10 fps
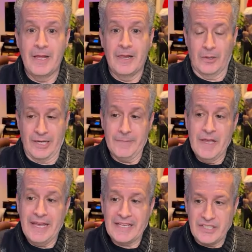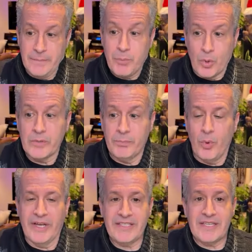Okay. It's an important
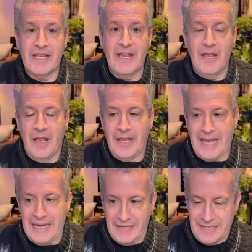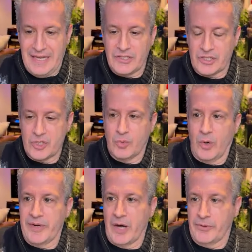point, and it takes us to where
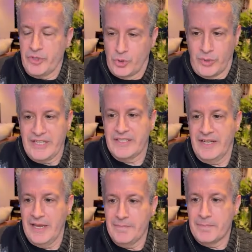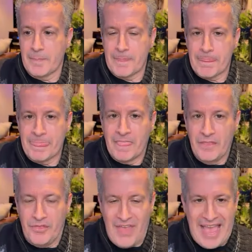we are with Ukraine today.
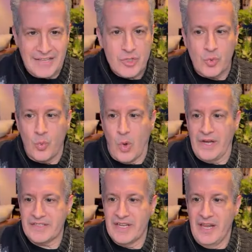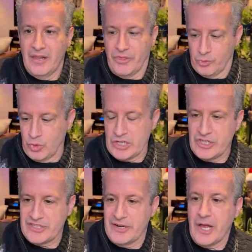That's what the
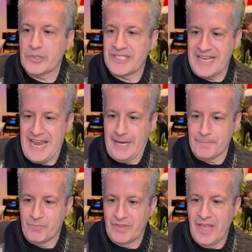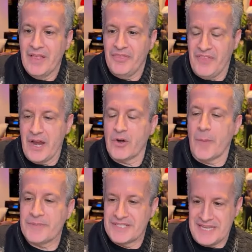Russians are now saying. They're
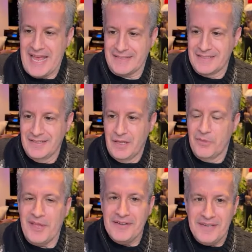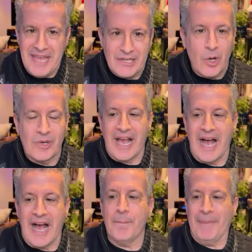upset that NATO
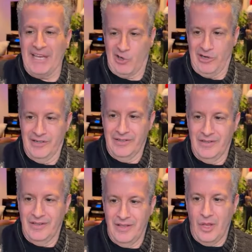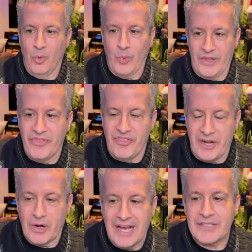got bigger with
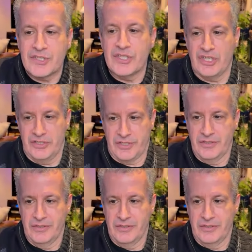their hostages.